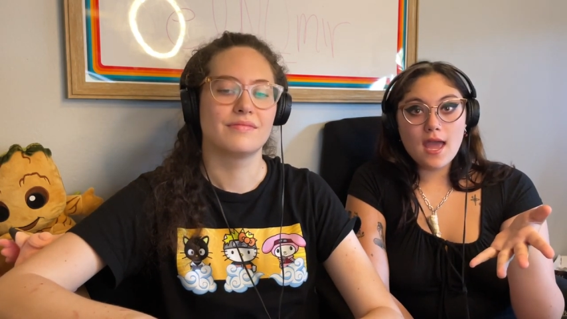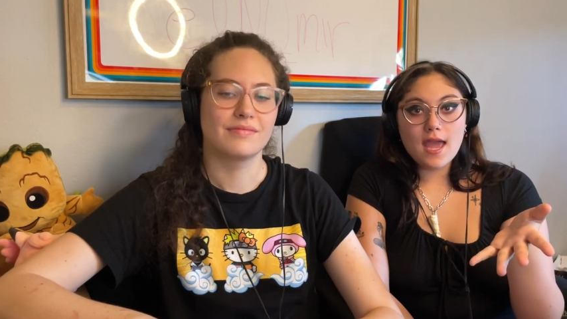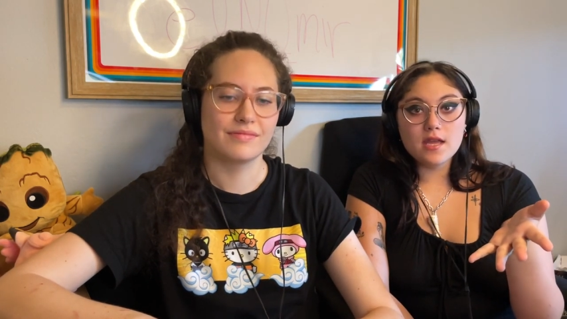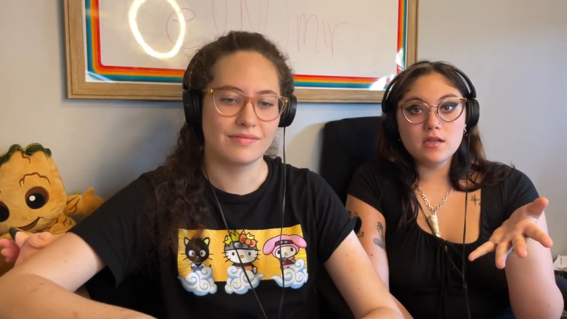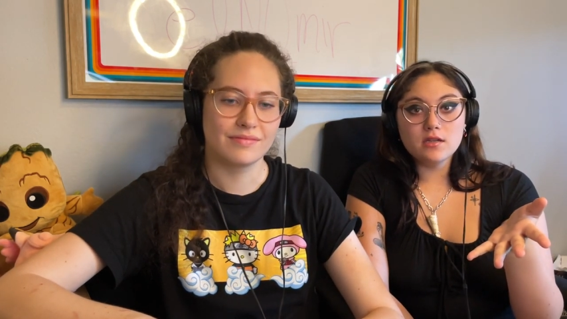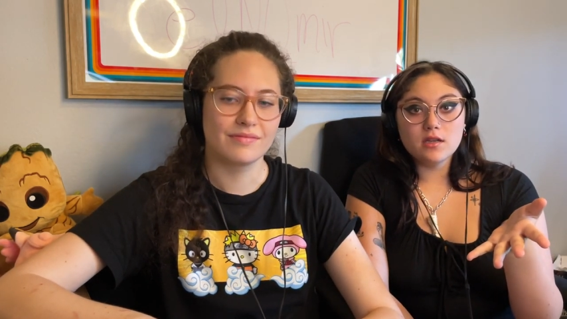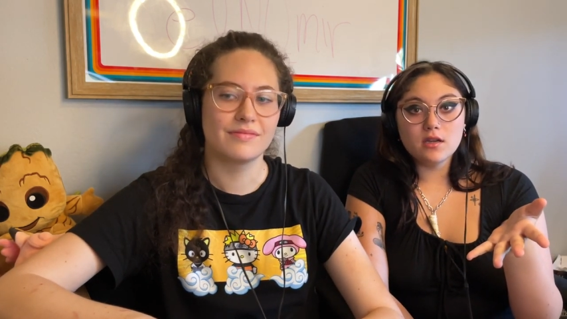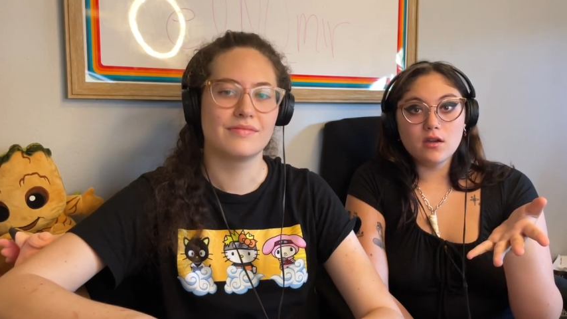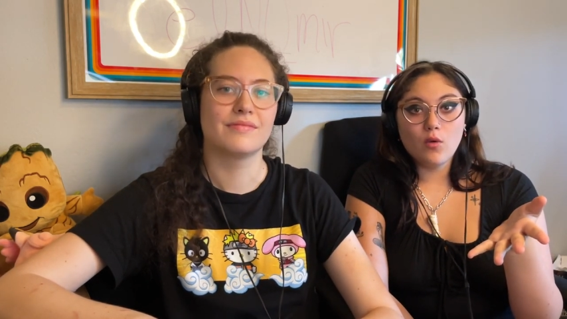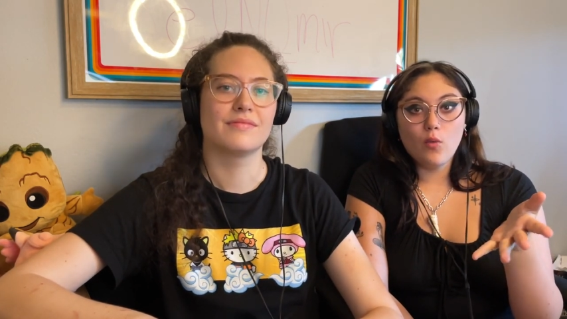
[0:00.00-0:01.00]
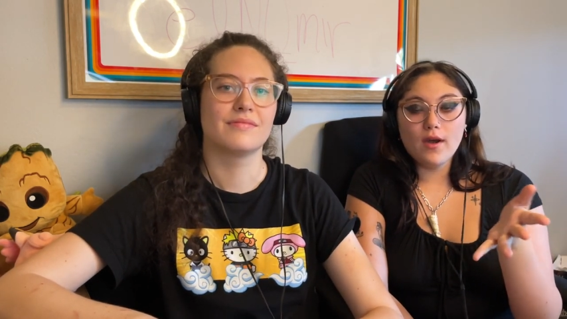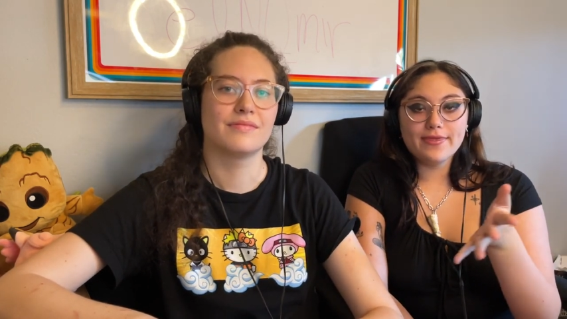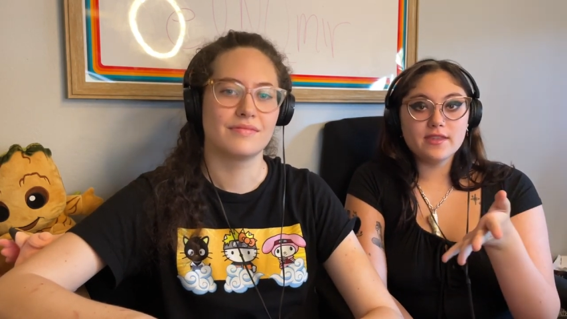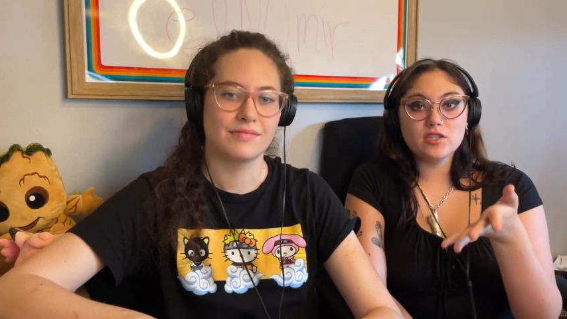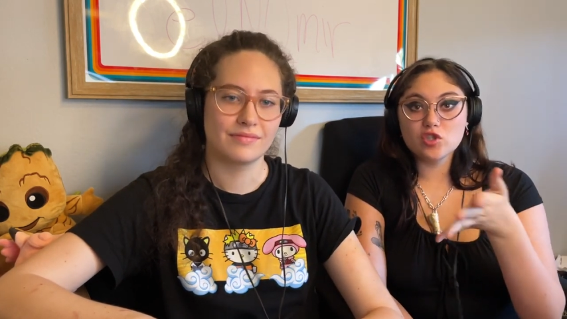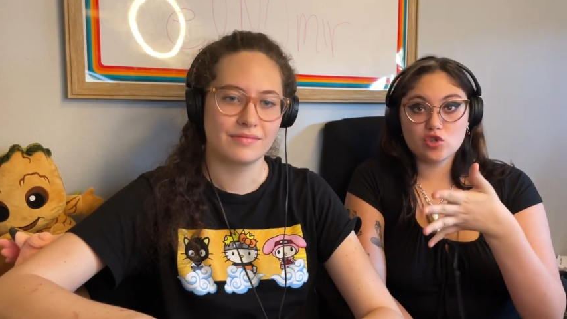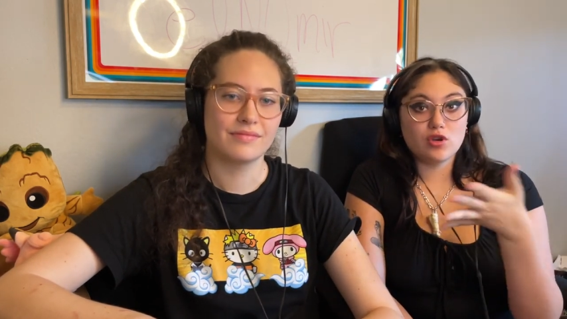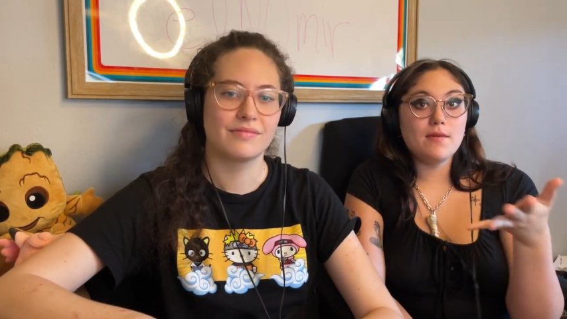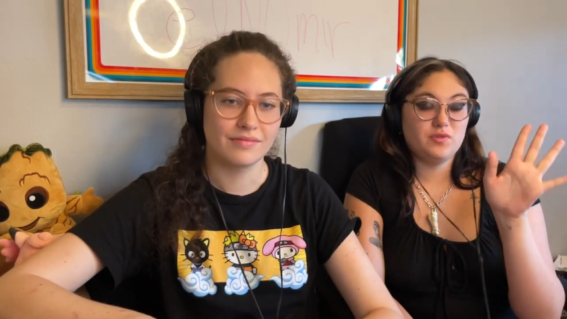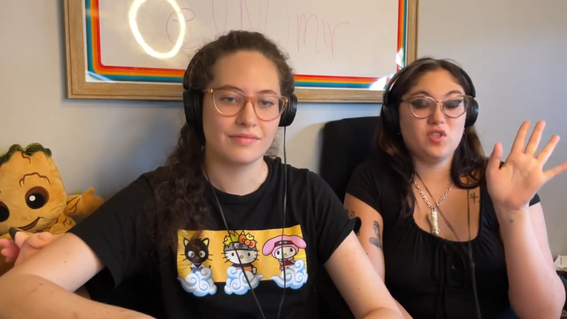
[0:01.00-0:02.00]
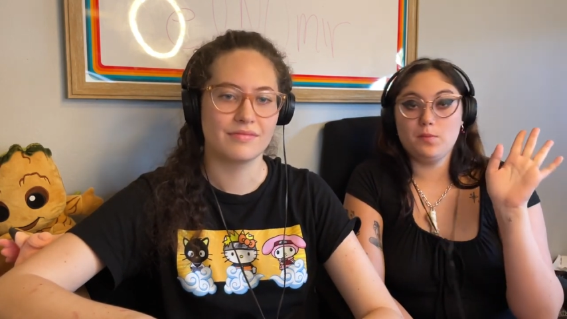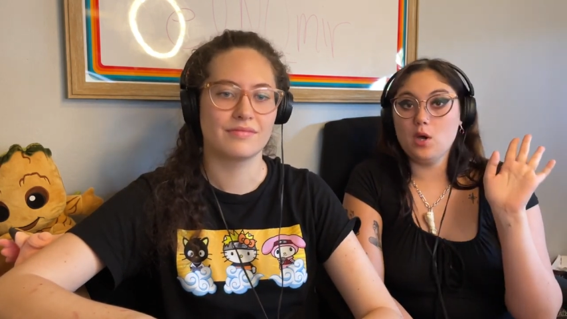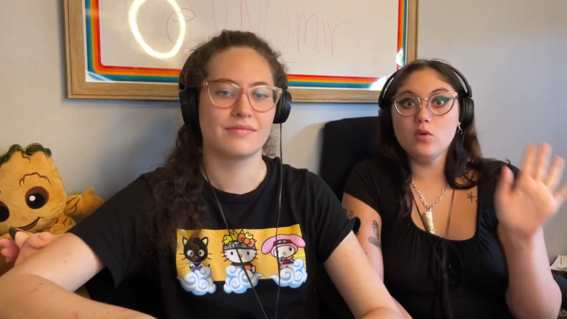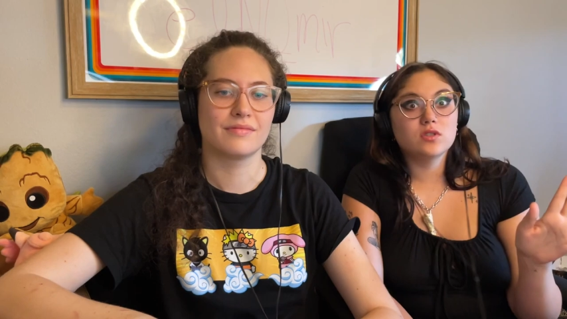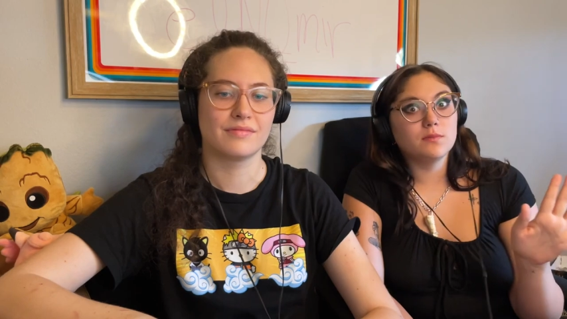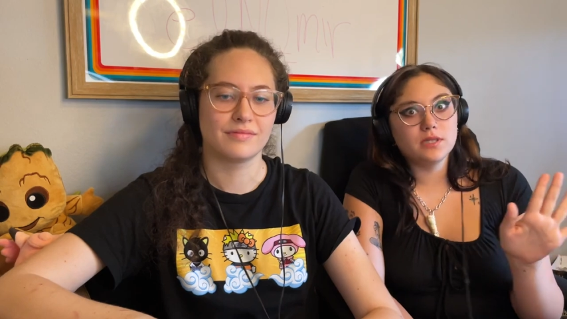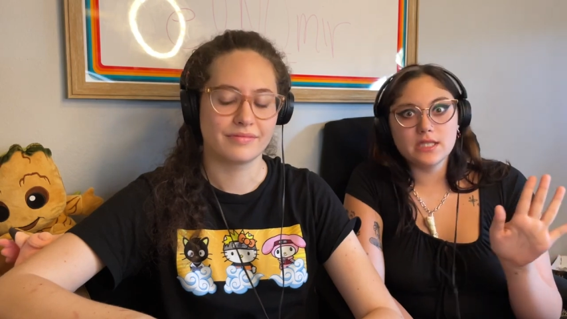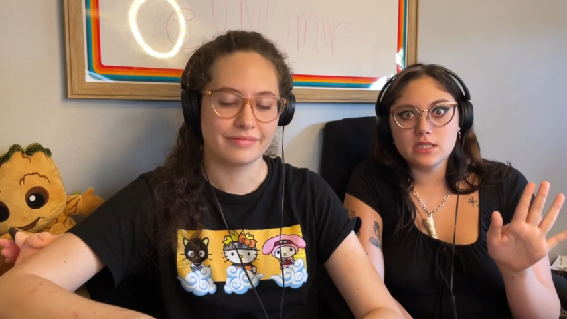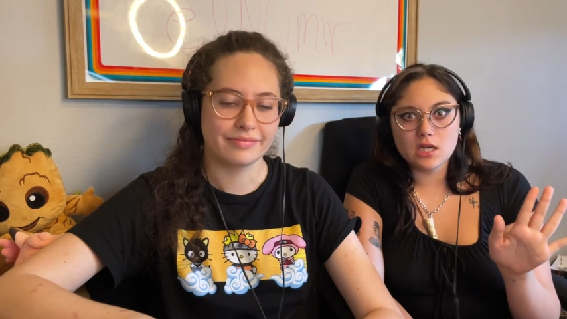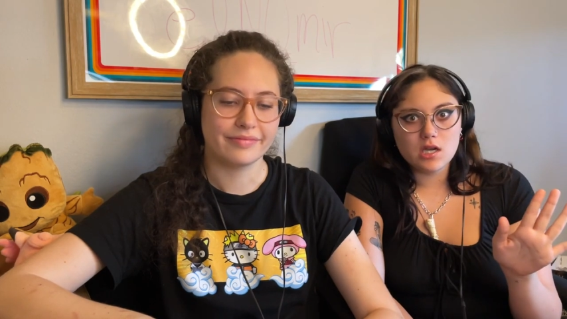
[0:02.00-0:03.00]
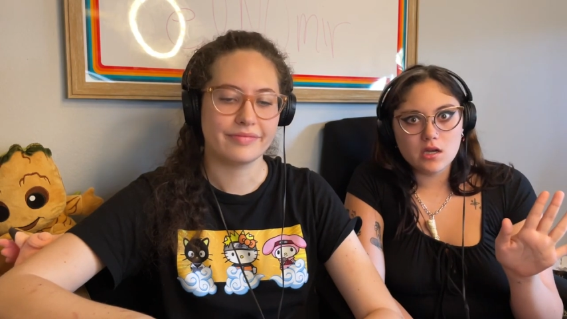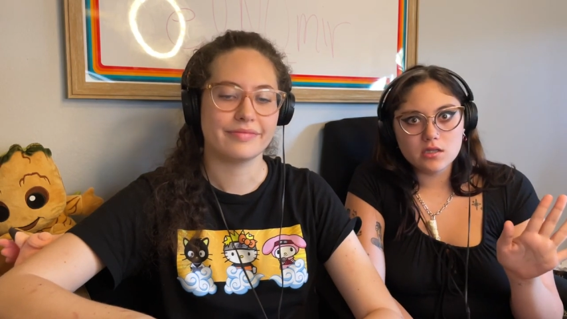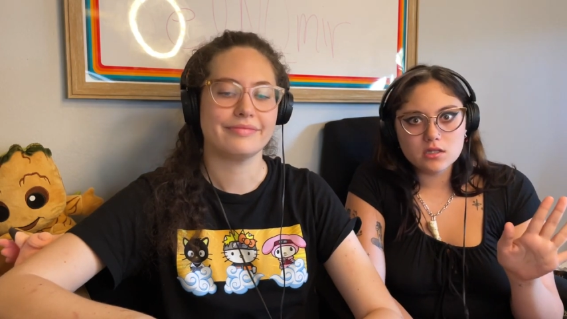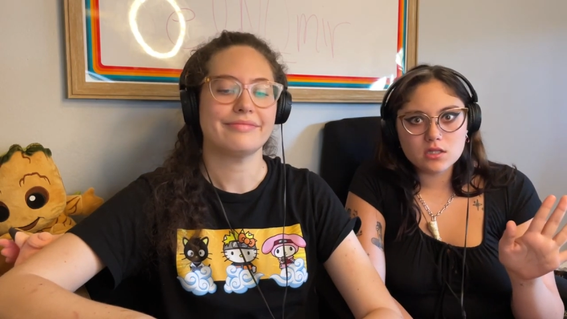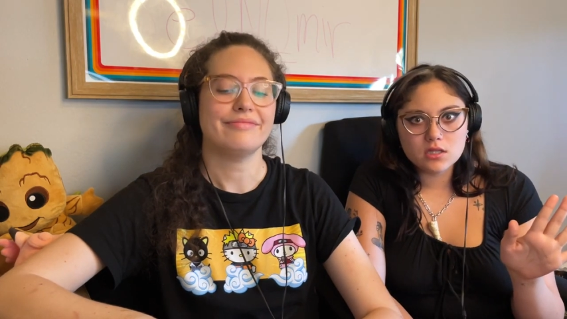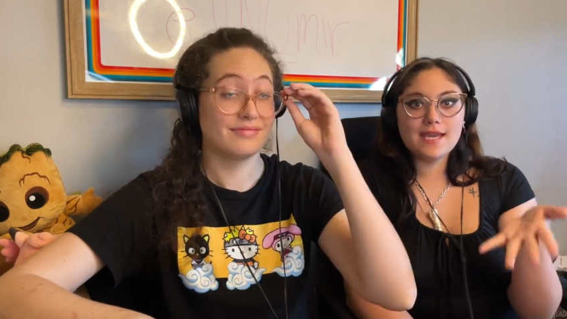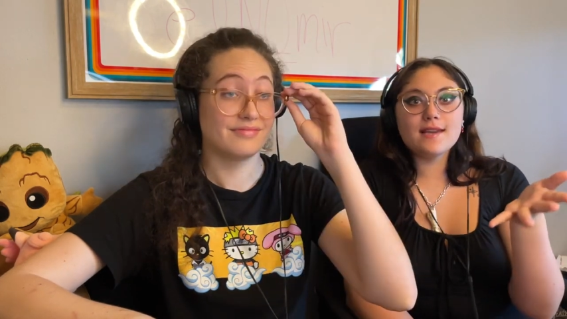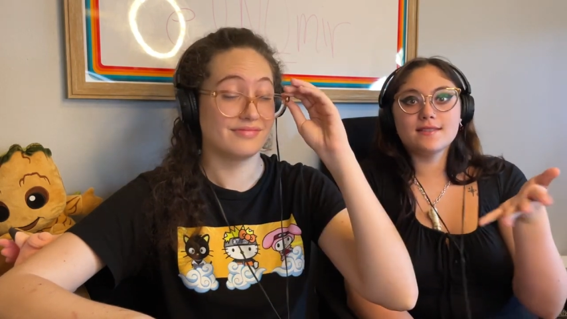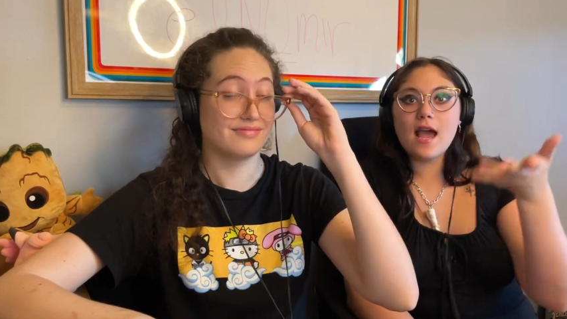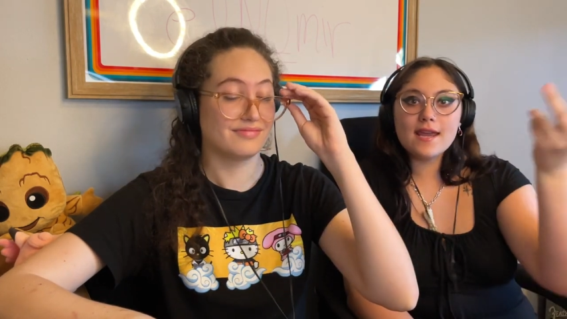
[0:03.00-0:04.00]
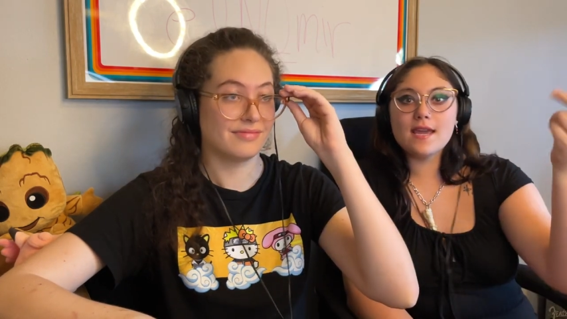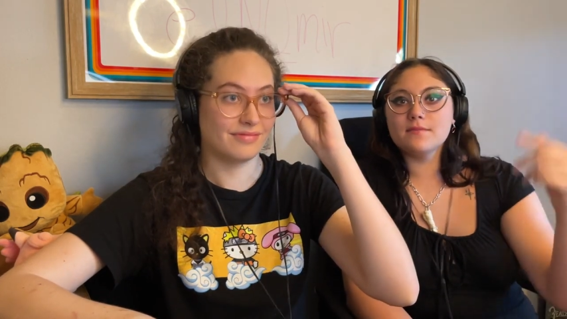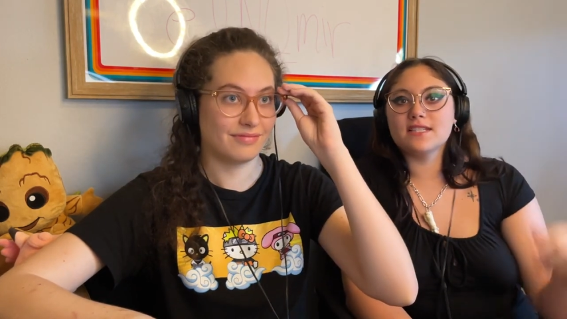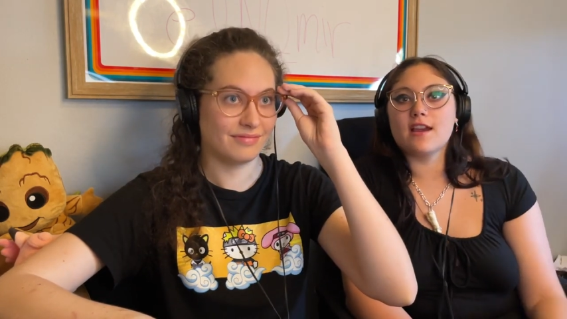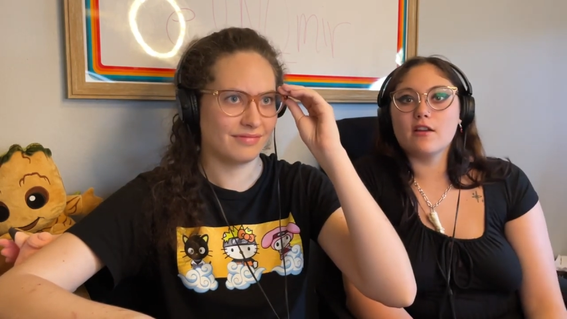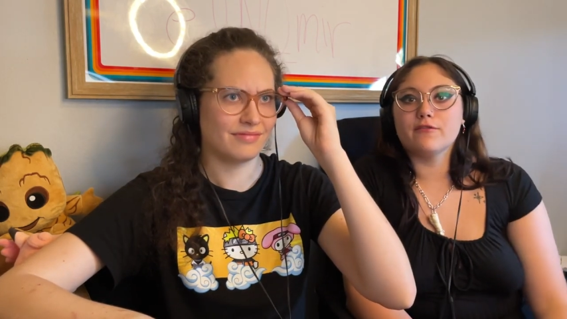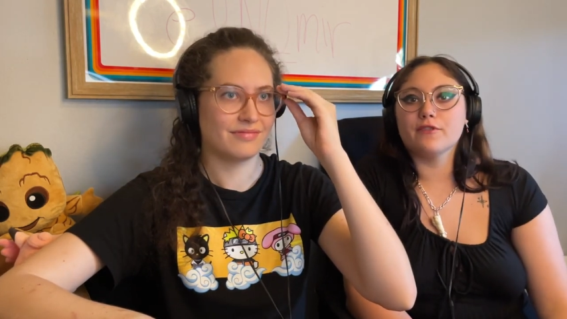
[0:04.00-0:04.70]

Speaker 1: and what this strip supposedly does. Yes, I am scared